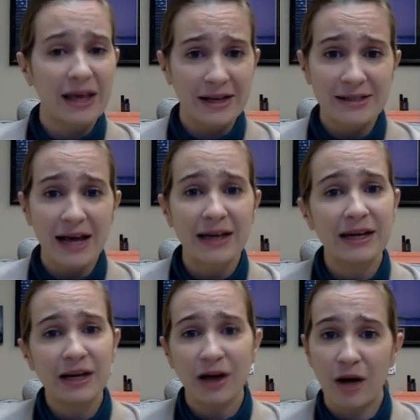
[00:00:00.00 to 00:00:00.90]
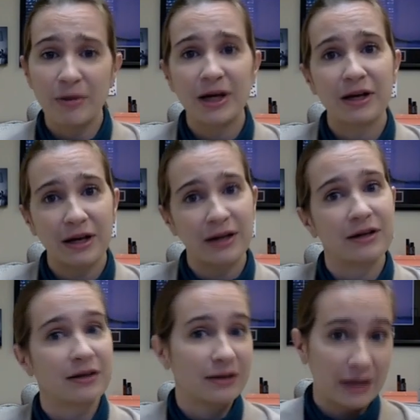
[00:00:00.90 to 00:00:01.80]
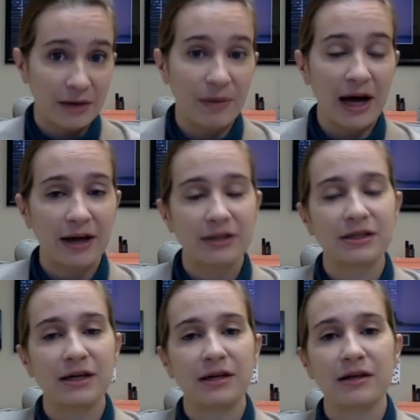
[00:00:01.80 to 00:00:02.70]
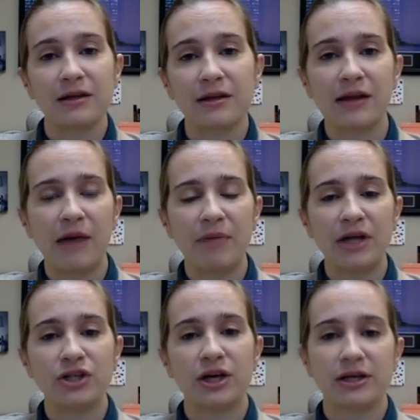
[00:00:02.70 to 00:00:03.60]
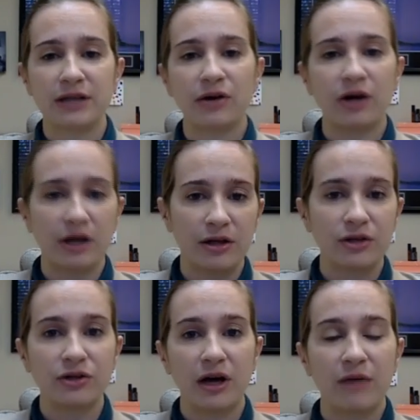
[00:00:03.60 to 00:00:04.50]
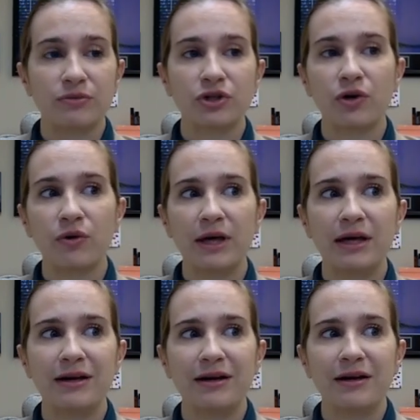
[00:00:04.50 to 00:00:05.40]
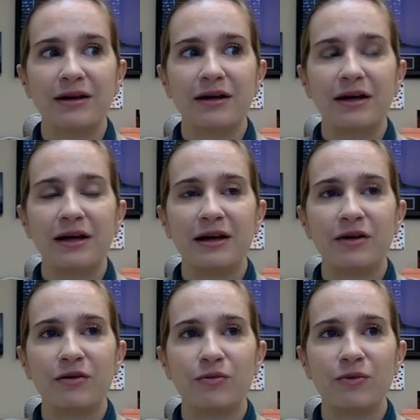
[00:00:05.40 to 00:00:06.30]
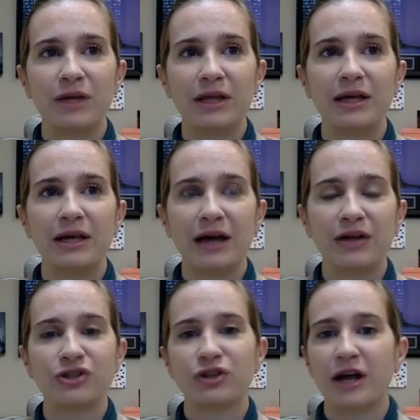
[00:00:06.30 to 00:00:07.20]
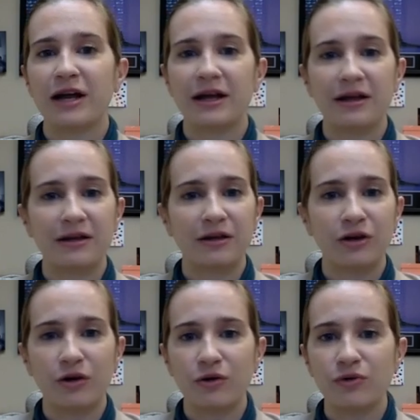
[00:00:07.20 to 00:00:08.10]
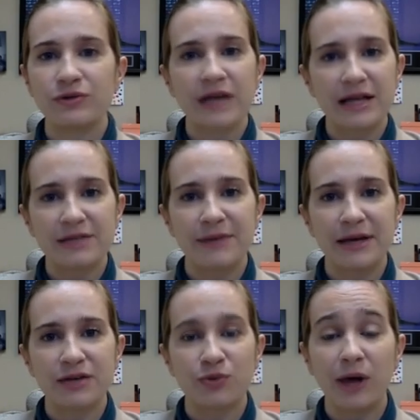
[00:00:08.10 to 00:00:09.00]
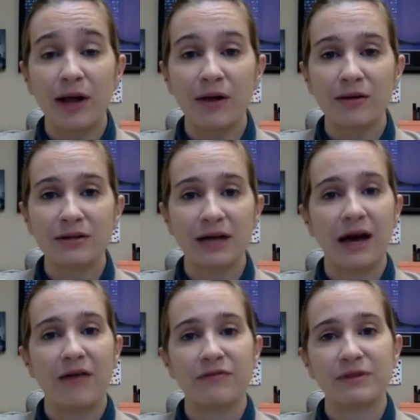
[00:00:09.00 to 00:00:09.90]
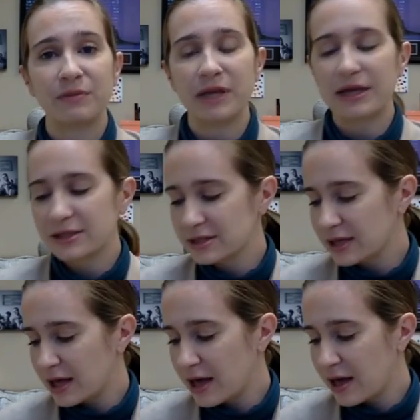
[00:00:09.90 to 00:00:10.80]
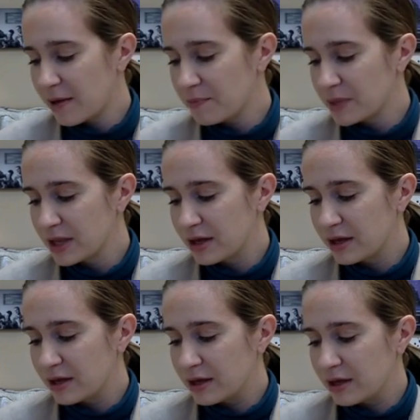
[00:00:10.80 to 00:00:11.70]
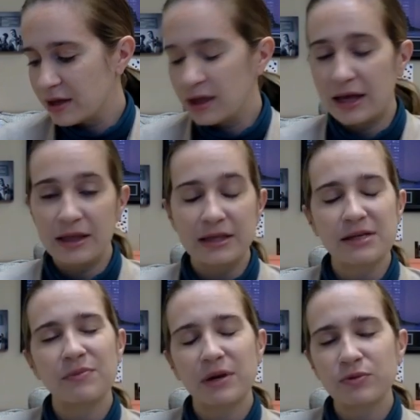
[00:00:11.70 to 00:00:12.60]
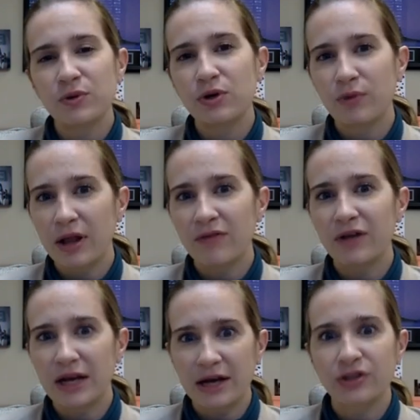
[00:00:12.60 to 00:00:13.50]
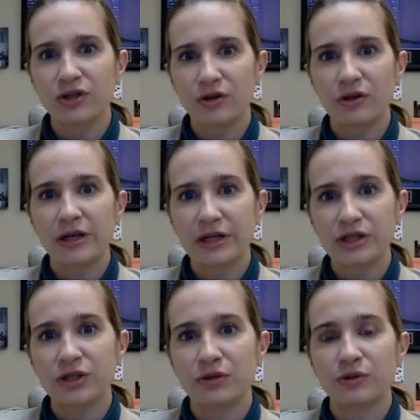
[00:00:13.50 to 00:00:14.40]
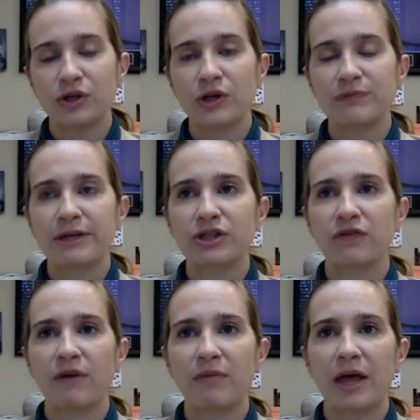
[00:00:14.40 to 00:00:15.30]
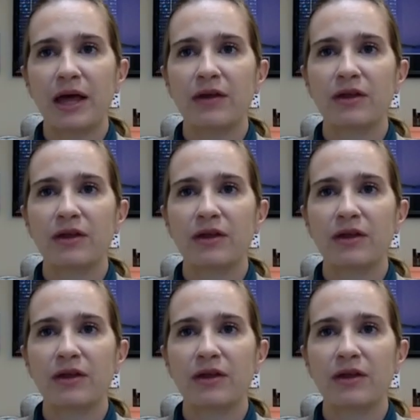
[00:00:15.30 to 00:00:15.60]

Anxiety, comma, and link back to that page, etc. So it really, I just try to, use that space well to have some links. And then sometimes we do relevant external links too. So especially if I'm